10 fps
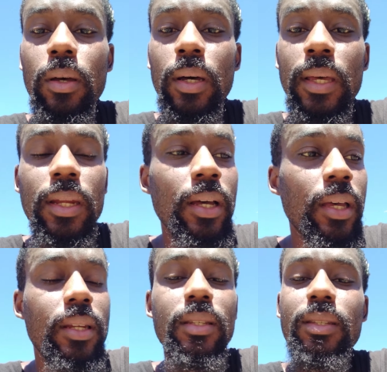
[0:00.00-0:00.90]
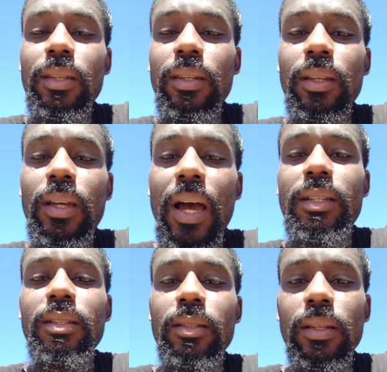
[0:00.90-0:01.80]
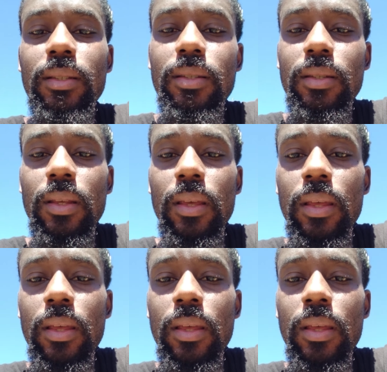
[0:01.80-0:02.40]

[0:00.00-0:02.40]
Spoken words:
an innocent consciousness